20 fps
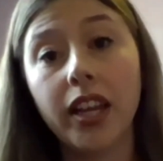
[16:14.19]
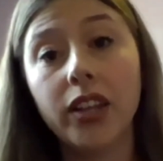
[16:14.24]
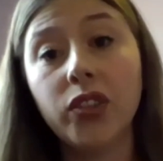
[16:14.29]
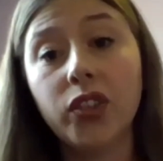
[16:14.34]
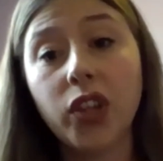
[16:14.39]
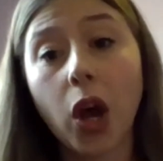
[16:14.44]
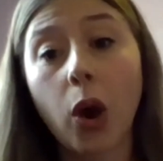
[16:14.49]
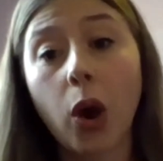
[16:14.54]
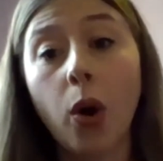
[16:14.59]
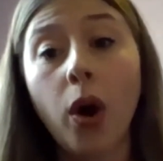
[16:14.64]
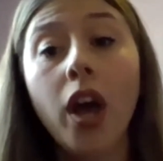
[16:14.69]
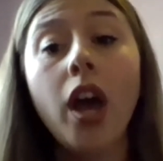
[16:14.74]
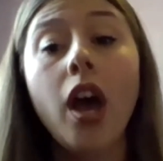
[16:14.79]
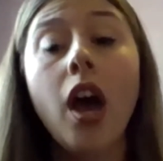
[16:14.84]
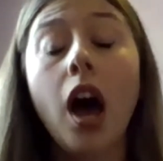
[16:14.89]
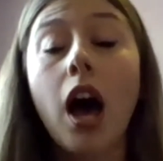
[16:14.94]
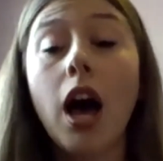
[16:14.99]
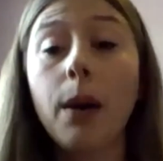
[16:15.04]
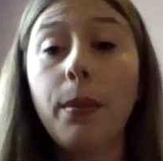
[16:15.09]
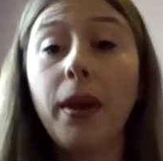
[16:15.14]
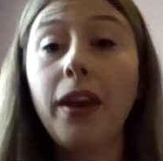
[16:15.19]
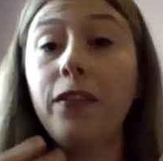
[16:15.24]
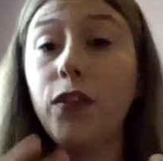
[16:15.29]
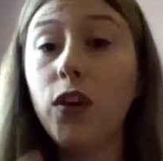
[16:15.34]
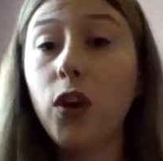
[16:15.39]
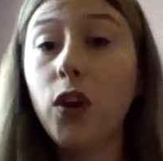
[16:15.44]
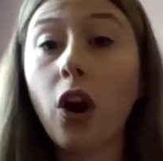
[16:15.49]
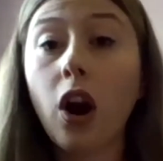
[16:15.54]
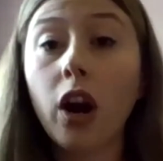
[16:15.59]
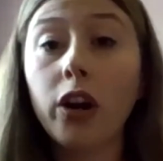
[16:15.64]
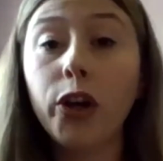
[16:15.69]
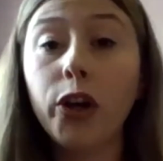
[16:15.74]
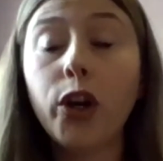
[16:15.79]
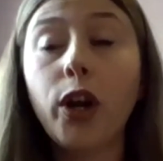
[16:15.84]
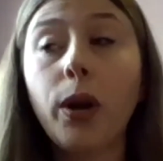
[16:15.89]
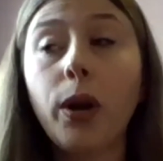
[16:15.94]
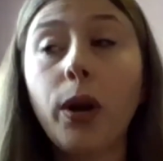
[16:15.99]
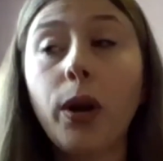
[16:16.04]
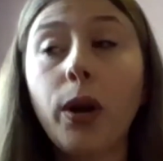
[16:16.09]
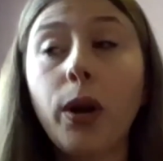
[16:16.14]
So if you're on your
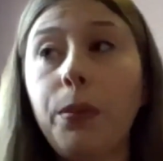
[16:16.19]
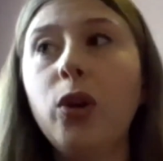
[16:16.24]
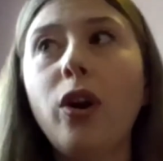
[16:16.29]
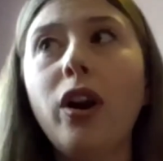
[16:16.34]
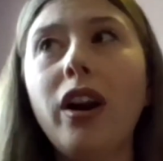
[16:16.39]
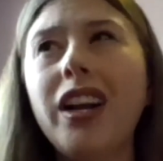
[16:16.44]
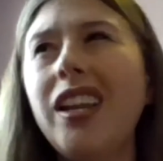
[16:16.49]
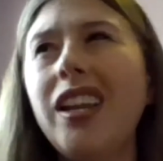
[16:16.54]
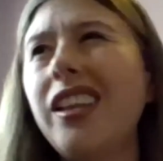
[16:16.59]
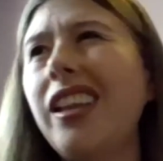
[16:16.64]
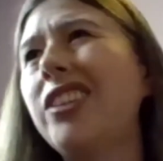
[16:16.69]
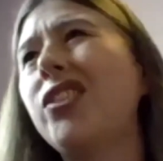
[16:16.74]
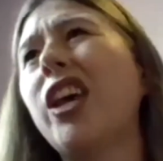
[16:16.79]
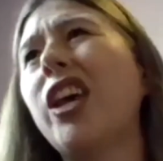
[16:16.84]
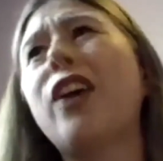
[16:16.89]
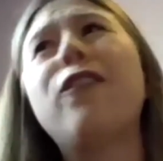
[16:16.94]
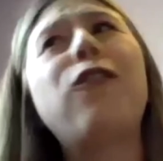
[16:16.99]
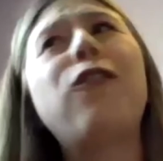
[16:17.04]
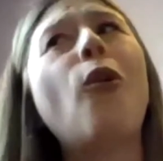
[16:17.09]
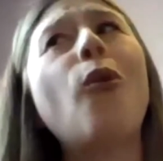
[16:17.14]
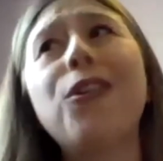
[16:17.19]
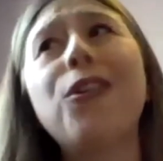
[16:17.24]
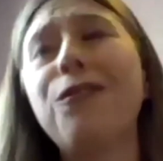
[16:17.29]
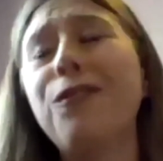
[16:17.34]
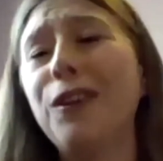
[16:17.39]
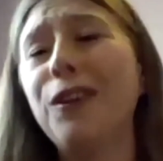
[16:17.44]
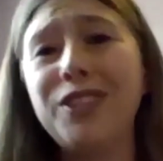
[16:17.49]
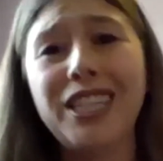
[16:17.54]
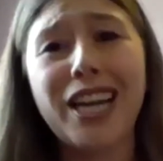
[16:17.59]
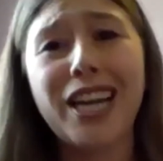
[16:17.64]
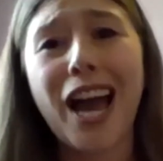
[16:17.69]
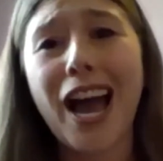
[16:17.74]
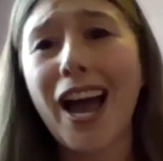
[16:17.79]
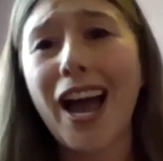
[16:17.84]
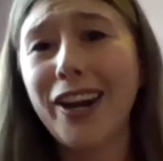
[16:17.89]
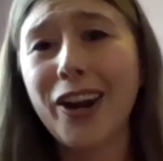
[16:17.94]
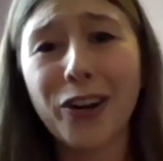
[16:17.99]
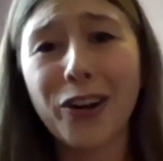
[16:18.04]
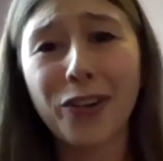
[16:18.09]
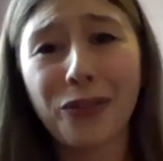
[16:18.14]
computer and it's like
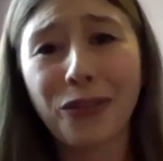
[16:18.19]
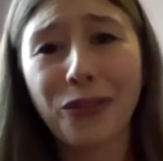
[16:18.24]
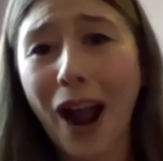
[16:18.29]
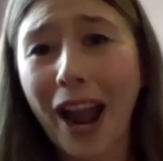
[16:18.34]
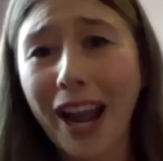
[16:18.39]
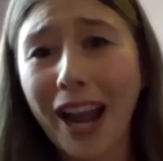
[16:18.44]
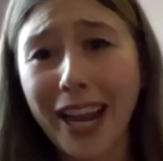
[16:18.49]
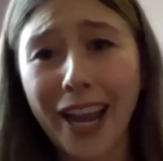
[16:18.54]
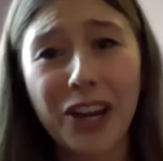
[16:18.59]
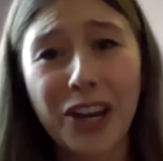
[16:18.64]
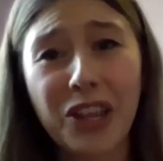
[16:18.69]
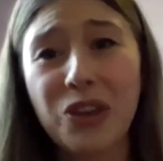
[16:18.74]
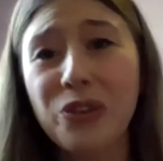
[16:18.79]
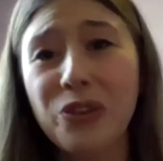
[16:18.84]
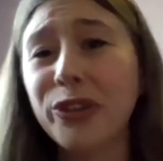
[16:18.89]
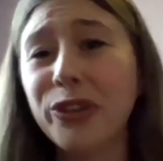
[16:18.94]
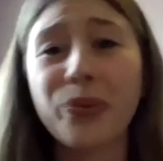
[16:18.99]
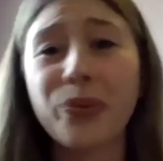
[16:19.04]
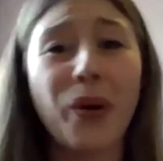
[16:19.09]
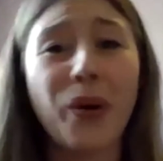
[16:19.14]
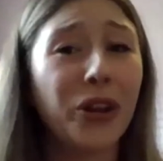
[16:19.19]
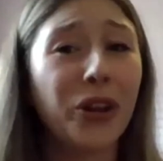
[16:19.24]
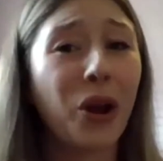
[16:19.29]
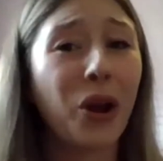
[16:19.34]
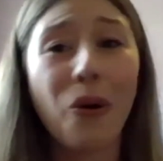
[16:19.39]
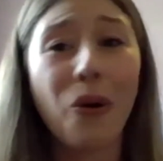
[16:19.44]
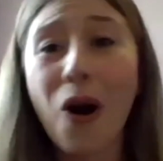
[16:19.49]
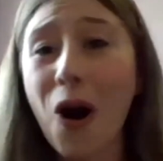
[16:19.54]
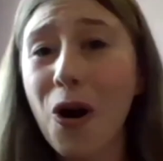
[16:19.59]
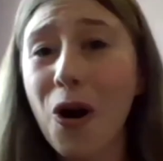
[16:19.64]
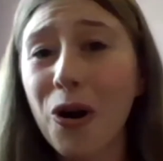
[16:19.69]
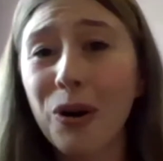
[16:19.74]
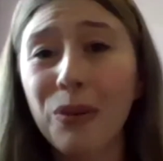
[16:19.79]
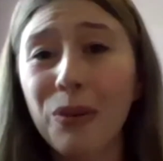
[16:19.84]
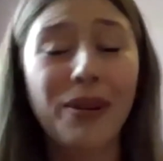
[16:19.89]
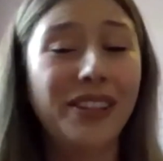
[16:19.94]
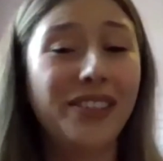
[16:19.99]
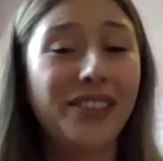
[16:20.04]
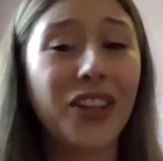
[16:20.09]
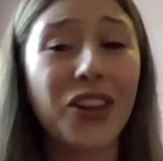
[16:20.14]
4:59 on a Friday and you just want to go
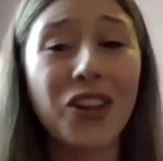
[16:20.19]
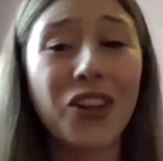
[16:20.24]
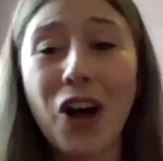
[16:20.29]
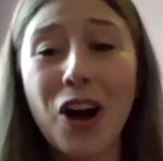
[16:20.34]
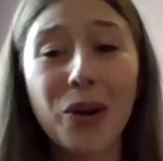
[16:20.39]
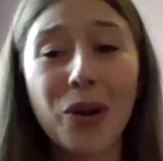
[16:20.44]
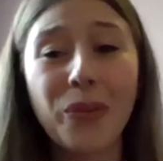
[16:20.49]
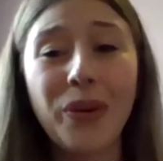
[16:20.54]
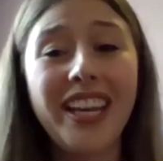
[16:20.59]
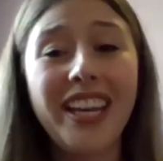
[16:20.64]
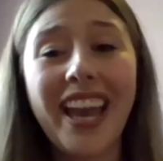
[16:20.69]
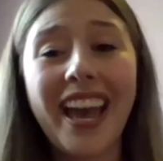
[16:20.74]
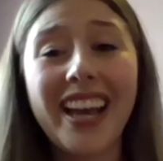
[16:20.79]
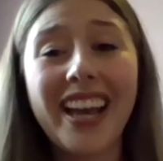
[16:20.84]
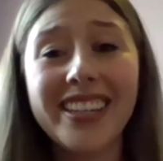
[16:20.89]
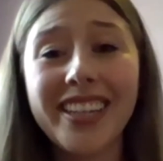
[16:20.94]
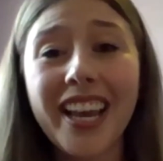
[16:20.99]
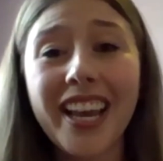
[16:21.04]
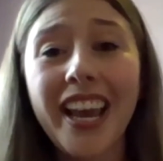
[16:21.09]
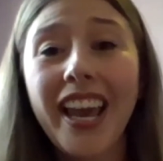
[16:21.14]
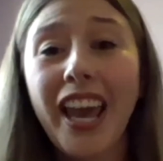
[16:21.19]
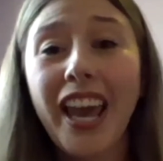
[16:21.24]
home, it's a long weekend,